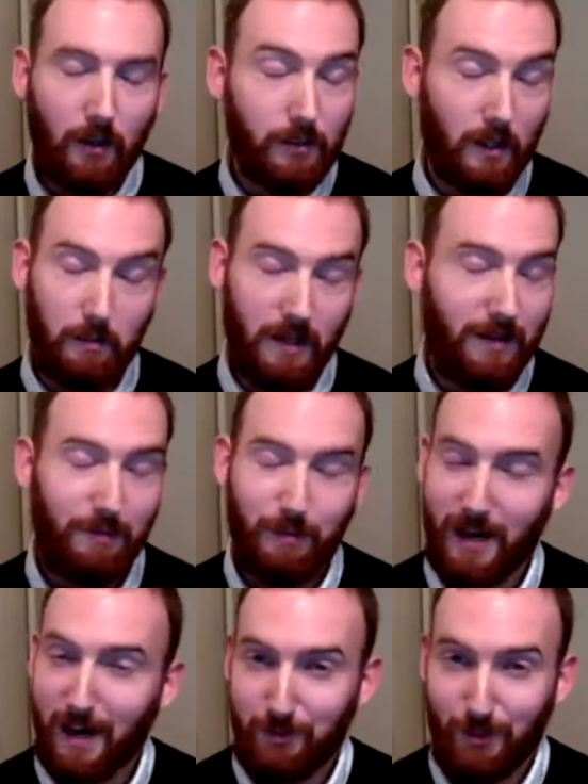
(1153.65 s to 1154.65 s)
until they
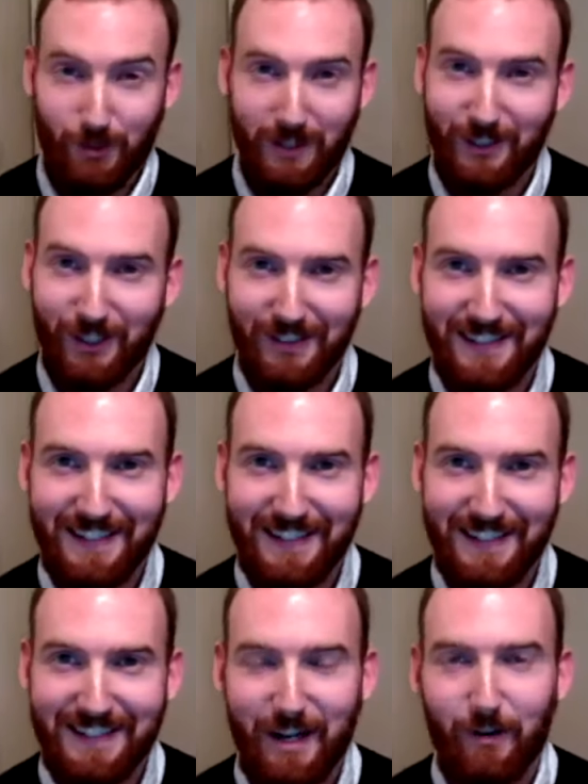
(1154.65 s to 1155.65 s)
perhaps try and shut that
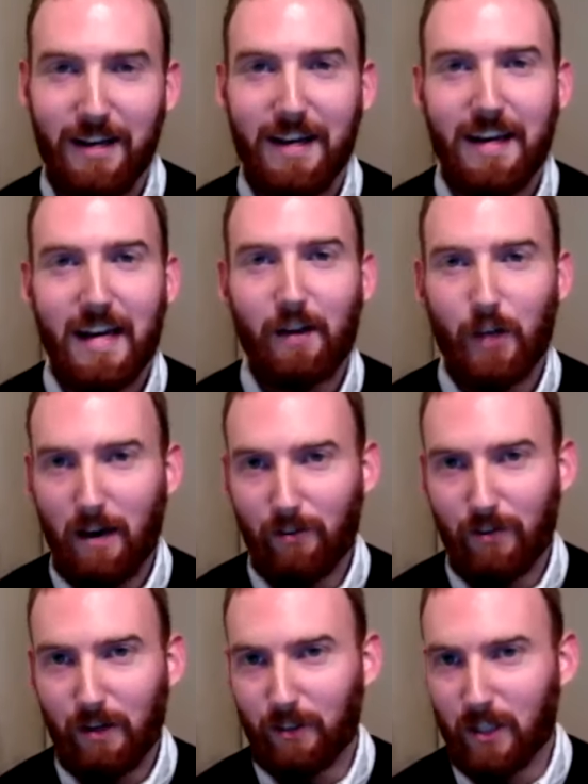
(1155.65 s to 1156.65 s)
down, if you have
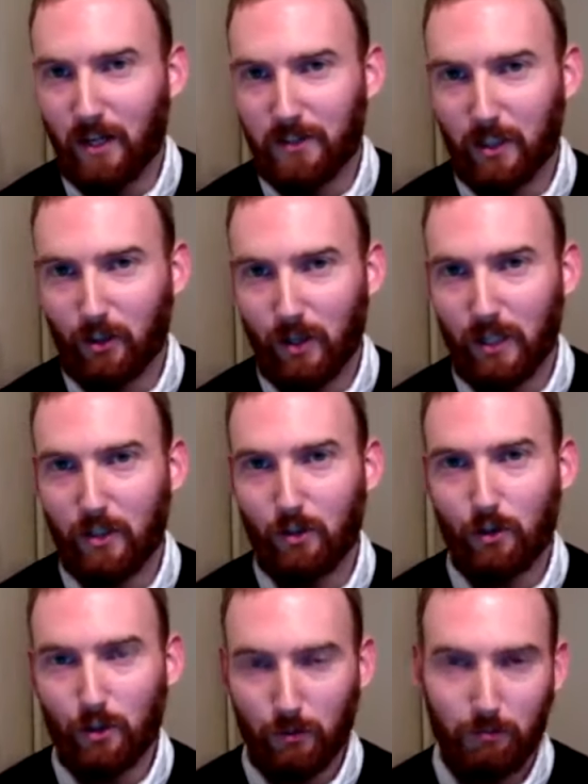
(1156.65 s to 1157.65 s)
a favorite content creator,
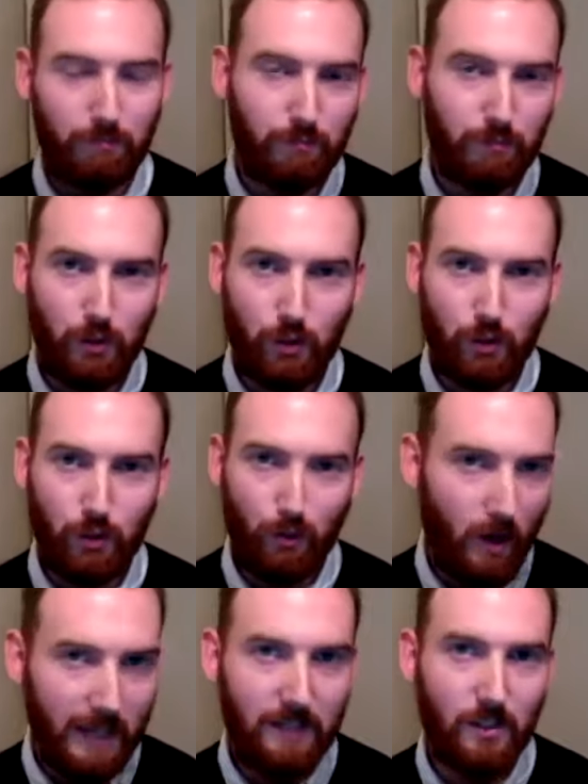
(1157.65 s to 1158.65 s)
you should
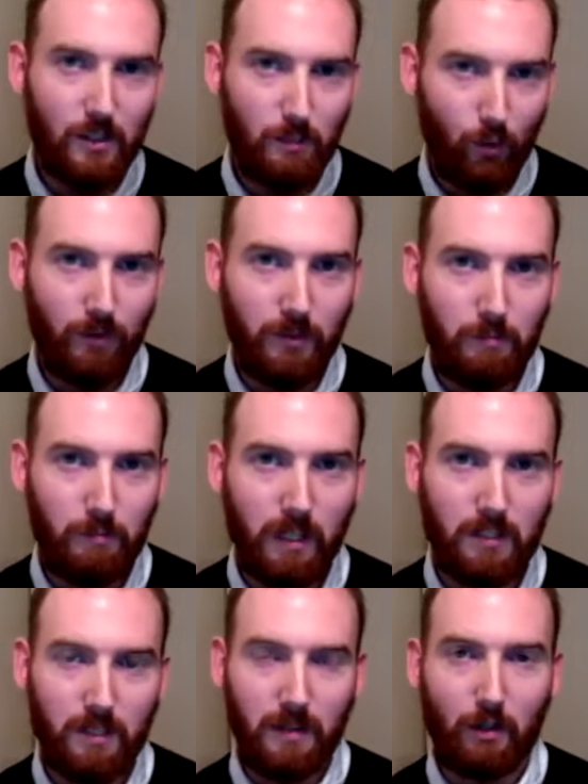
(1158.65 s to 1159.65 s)
try to support them, because
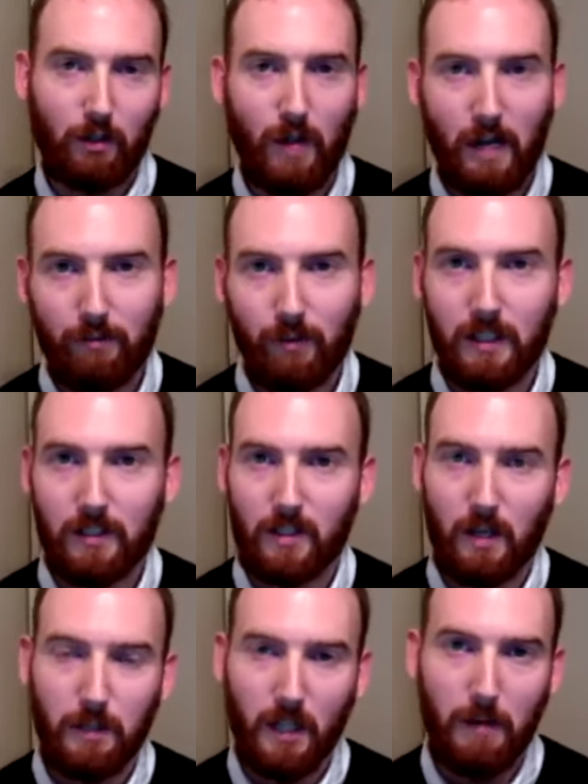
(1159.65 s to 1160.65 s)
I think crowdfunding is
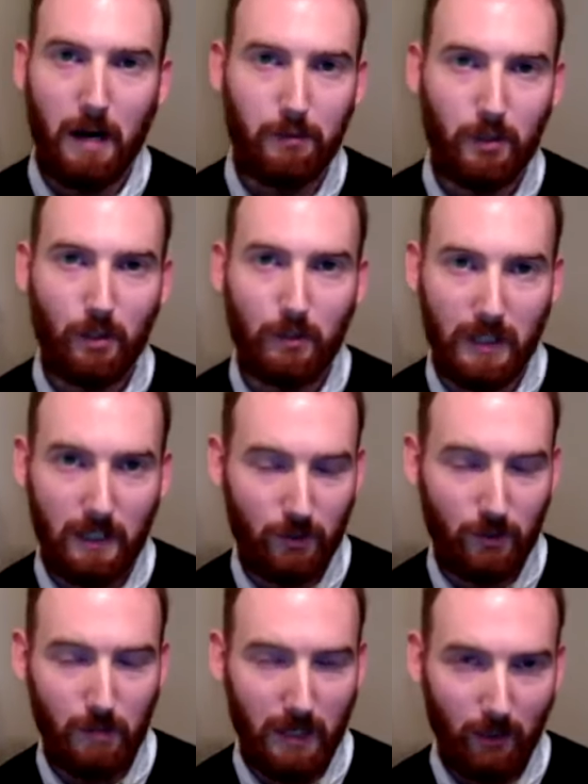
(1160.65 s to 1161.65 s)
going to become absolutely
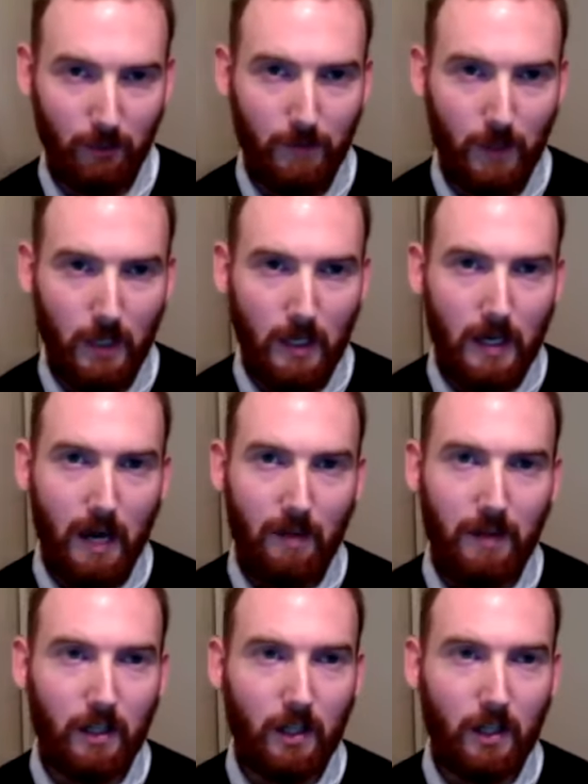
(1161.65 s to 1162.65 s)
instrumental.
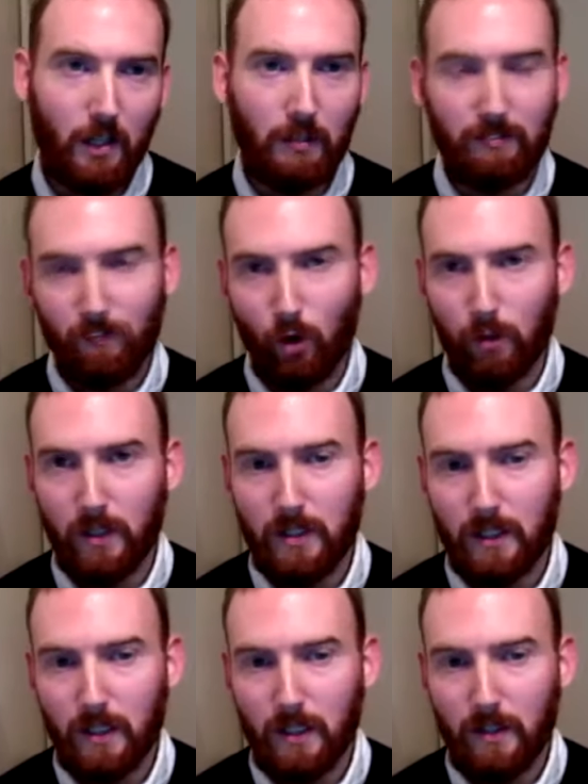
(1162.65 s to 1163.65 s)
And then going forward,
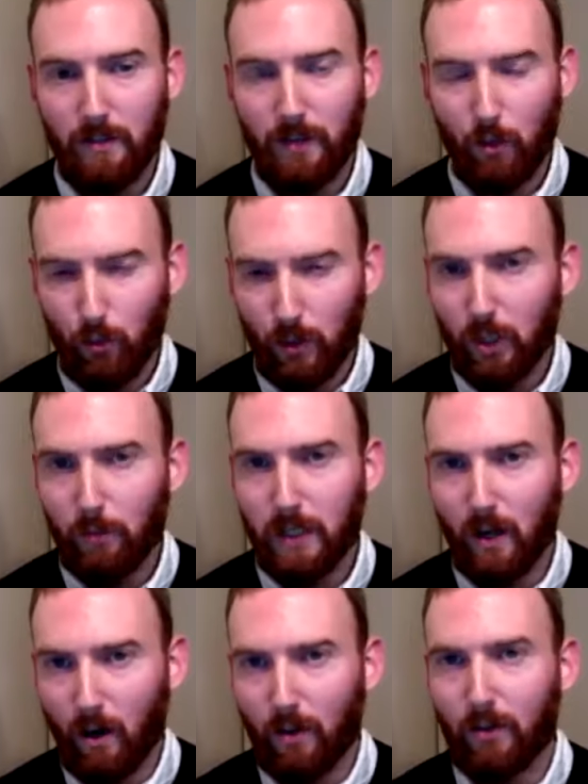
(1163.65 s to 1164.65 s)
there will
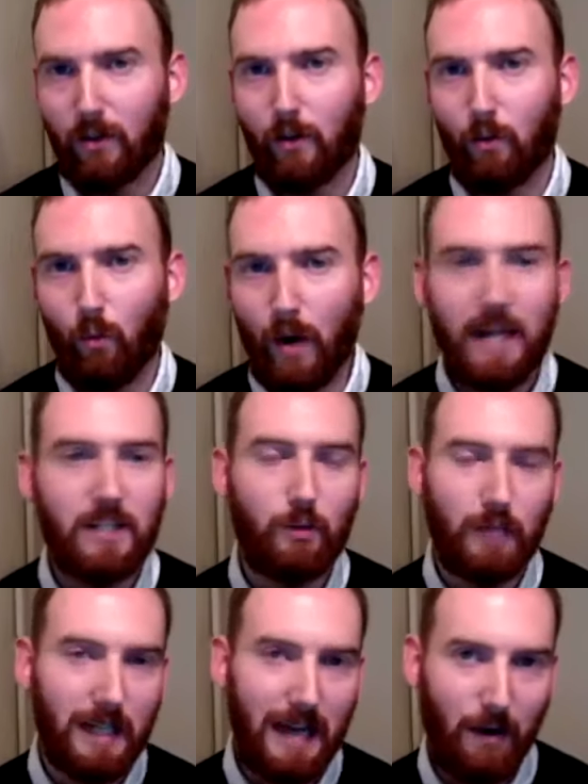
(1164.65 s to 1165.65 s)
be other ways
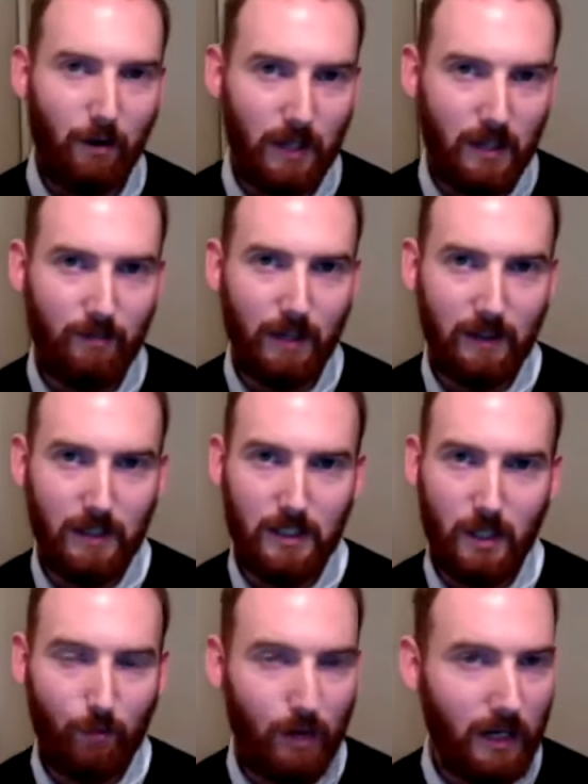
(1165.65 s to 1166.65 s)
that we can out-innovate
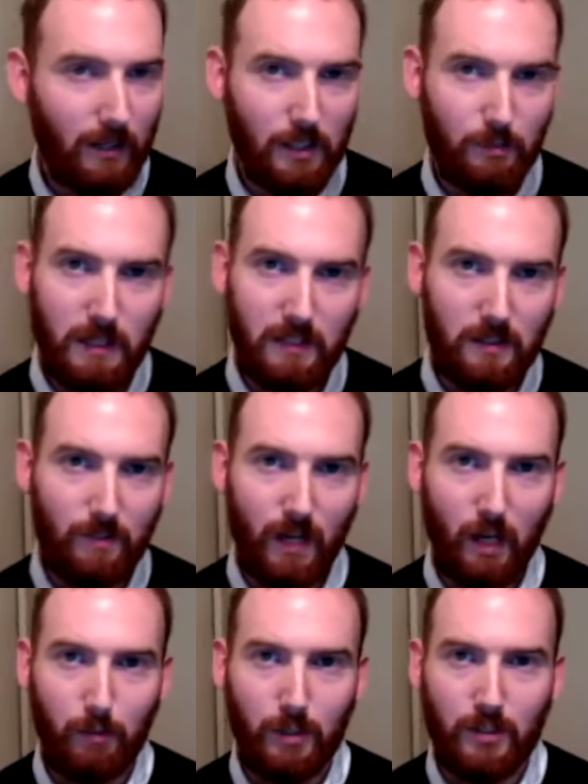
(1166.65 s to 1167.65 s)
this. I regularly speak to
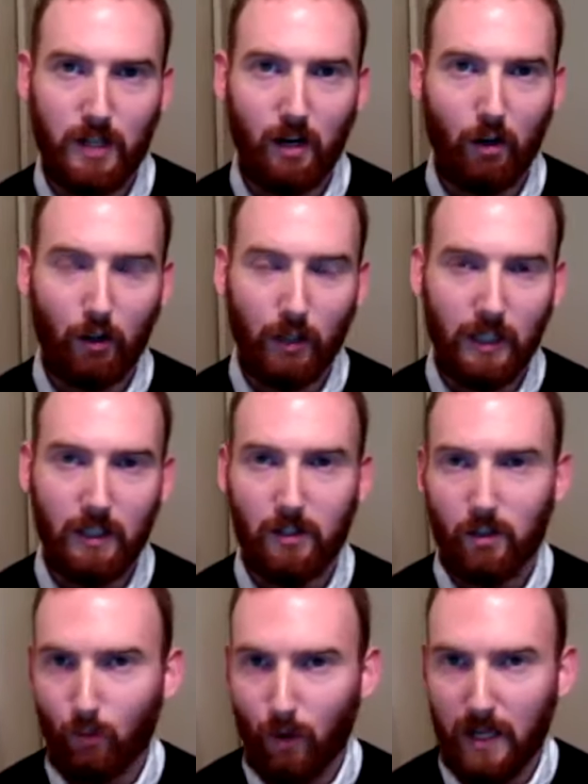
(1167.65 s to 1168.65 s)
developers that are looking at
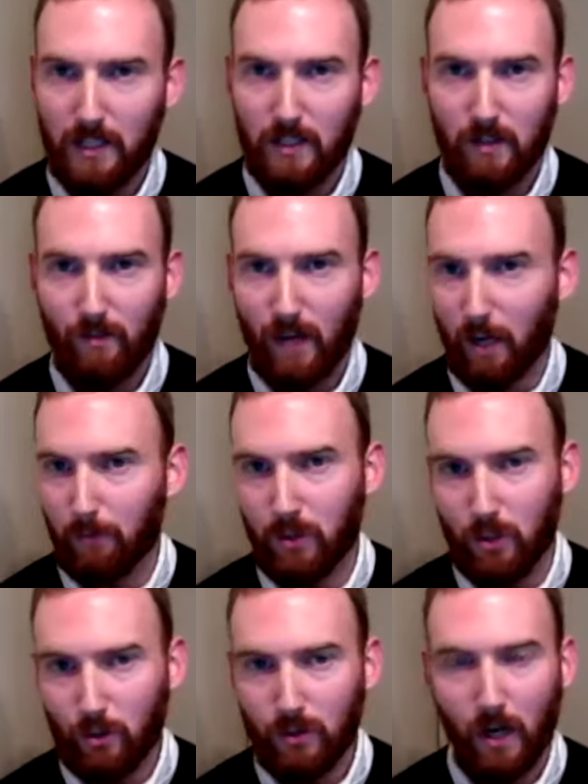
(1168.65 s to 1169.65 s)
new ways to develop
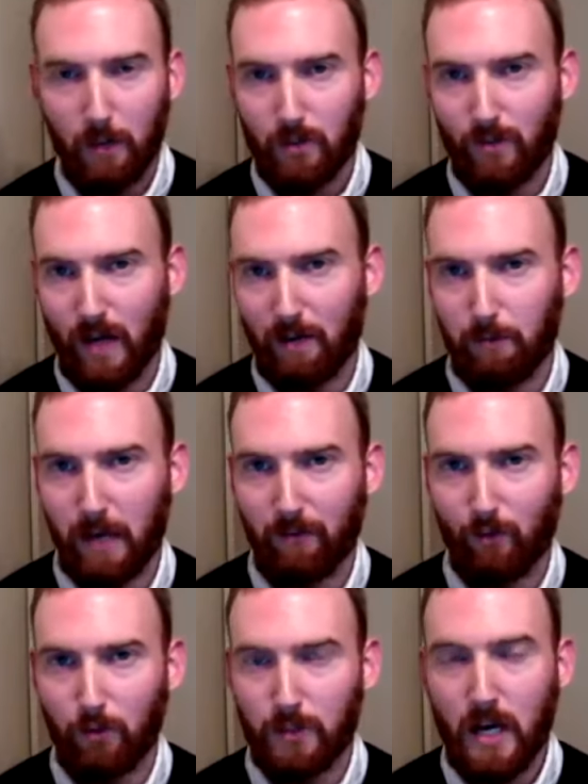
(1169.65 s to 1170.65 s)
new types of ad
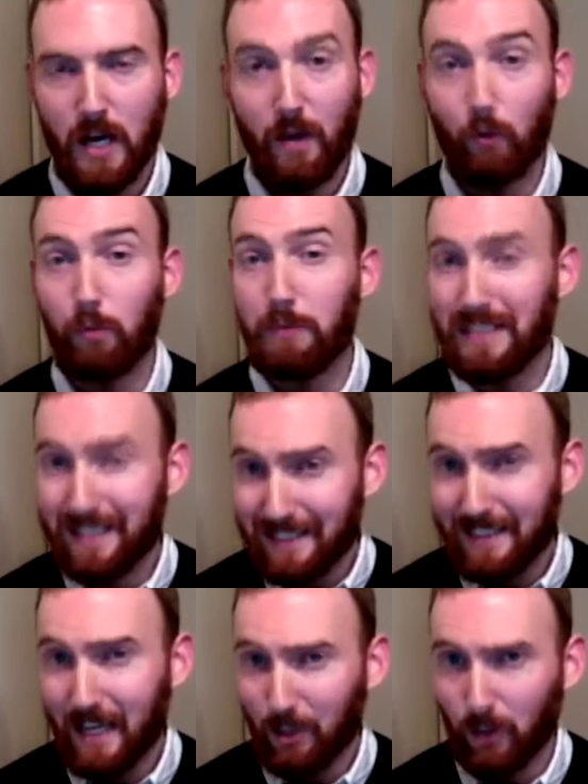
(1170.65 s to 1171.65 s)
platforms that will be
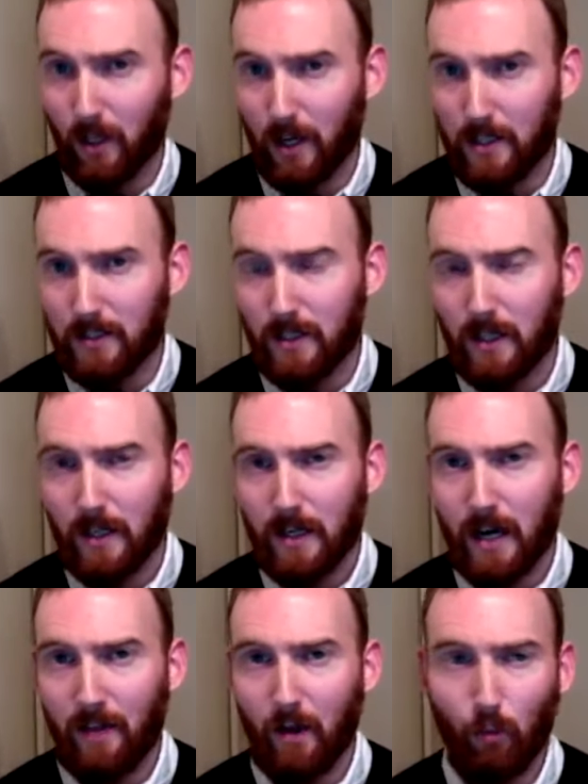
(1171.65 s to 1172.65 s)
decentralized
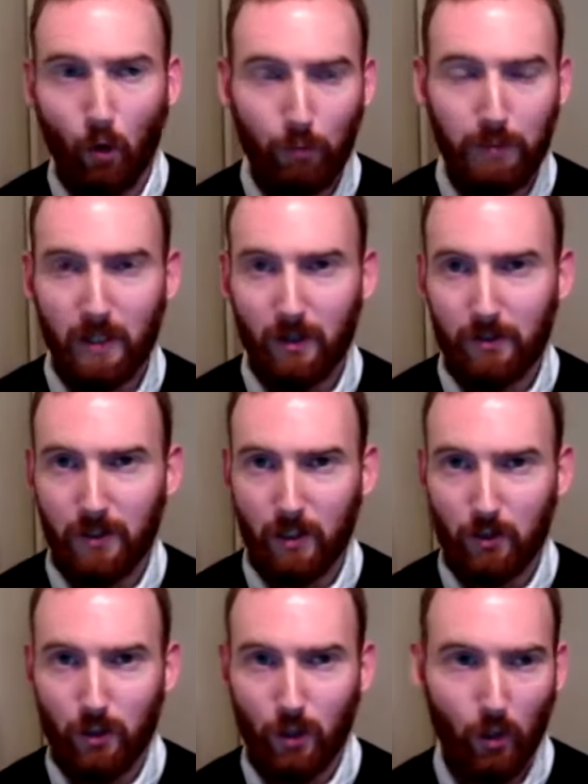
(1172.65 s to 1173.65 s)
and that won't be under the
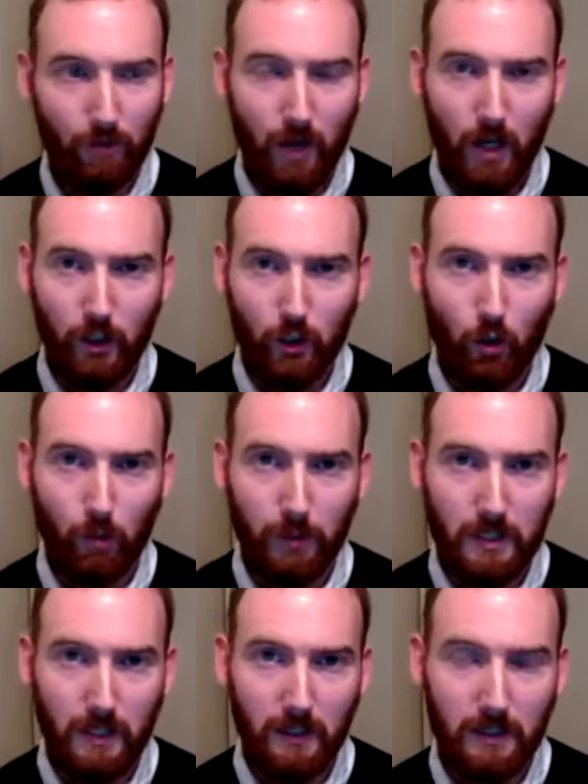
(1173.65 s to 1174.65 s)
control of large
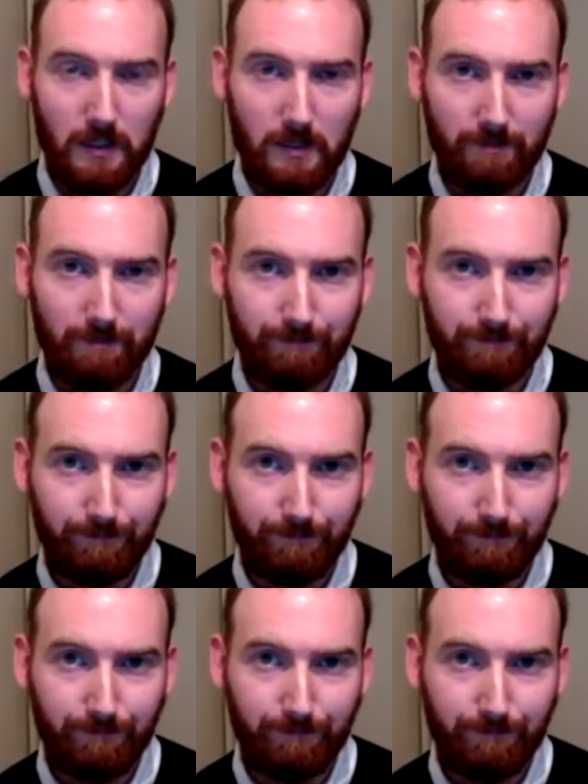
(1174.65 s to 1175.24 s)
corporates like these.